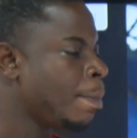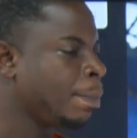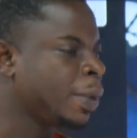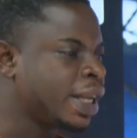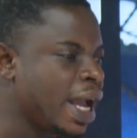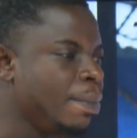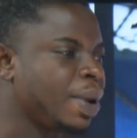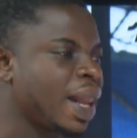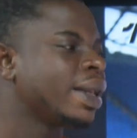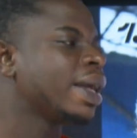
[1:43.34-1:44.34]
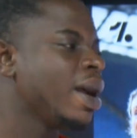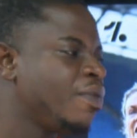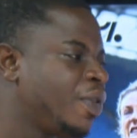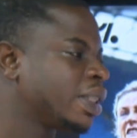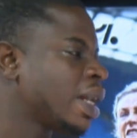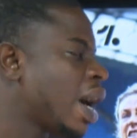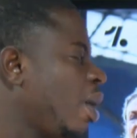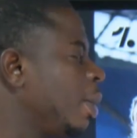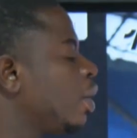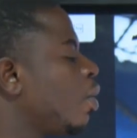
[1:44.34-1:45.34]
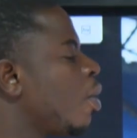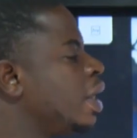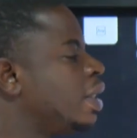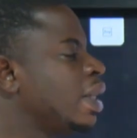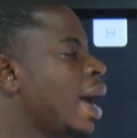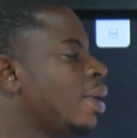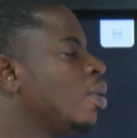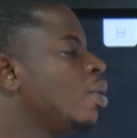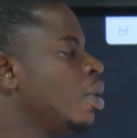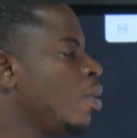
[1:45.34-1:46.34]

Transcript: game plan everything on the call Etihad no.